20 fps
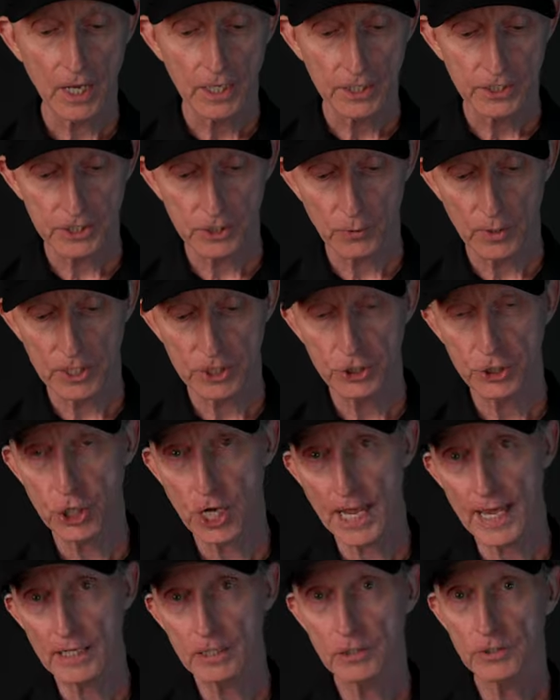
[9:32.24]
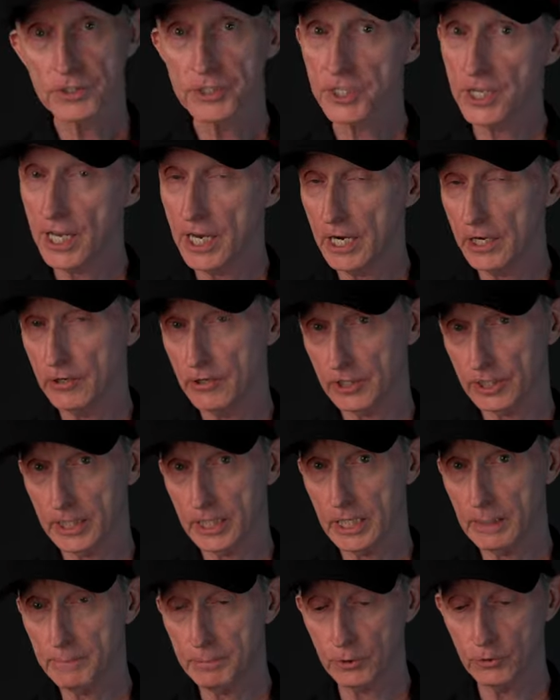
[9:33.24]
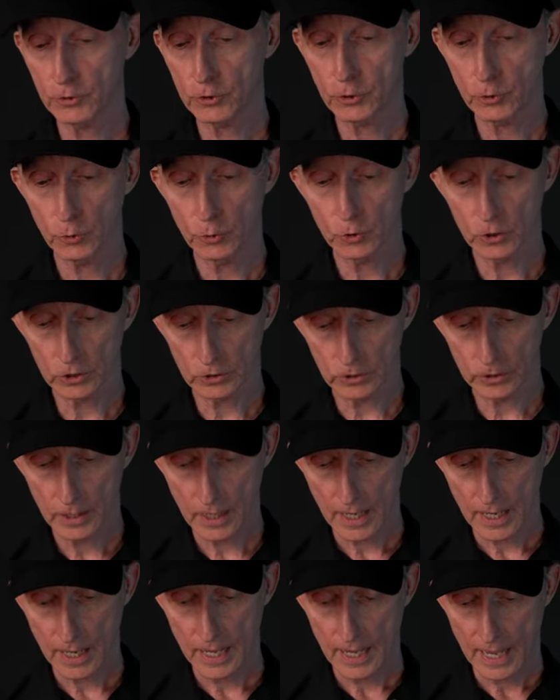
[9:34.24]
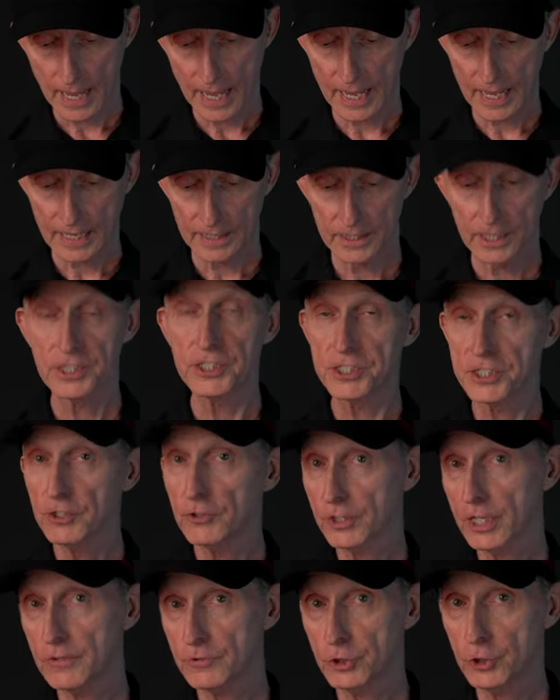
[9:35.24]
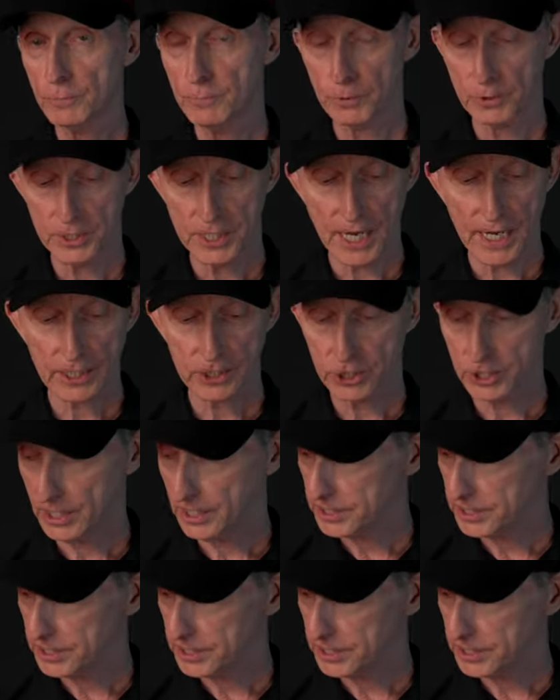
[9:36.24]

So it channels the air to keep you cooler. And it still gives you protection.